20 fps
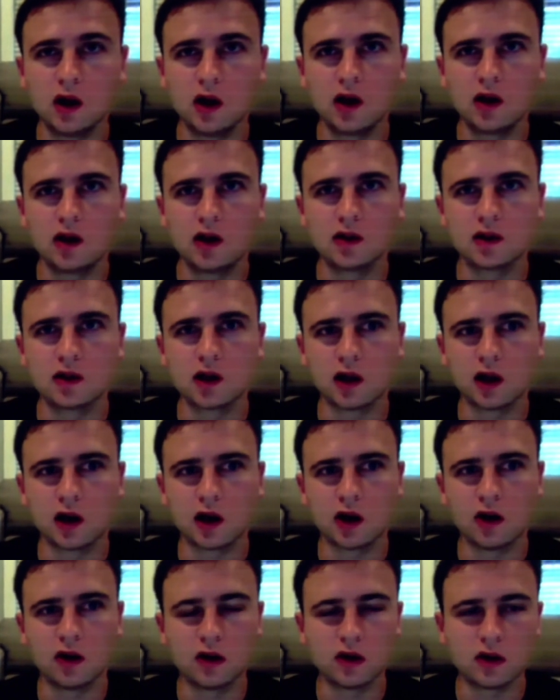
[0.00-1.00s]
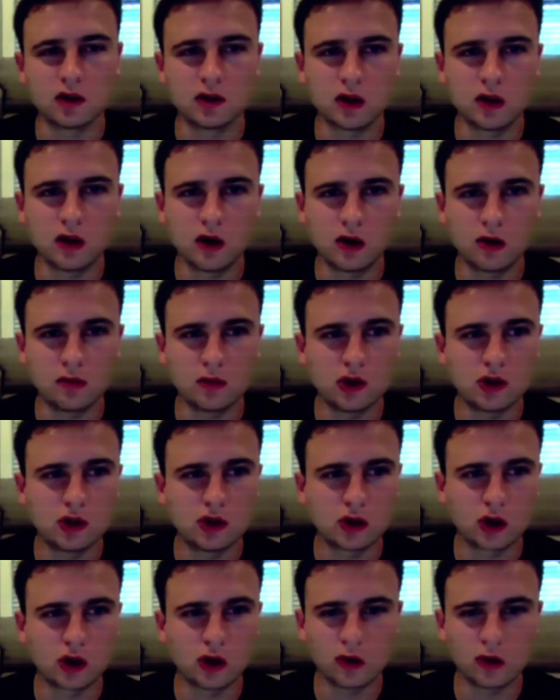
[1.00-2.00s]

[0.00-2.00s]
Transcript: He said like, oh, there's Ethereum, you should go